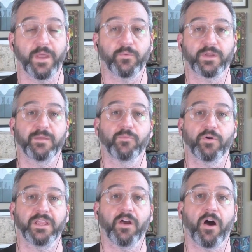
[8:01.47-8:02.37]
the way Rick and
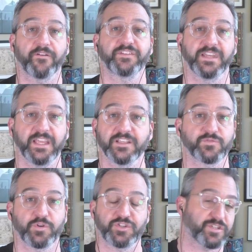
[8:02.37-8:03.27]
Morty often
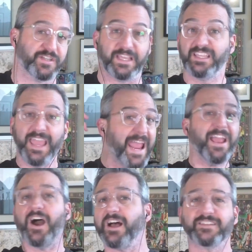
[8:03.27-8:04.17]
is, where it's just like
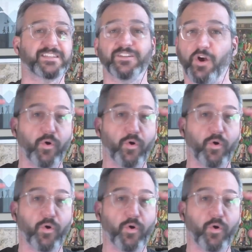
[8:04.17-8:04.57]
chaos and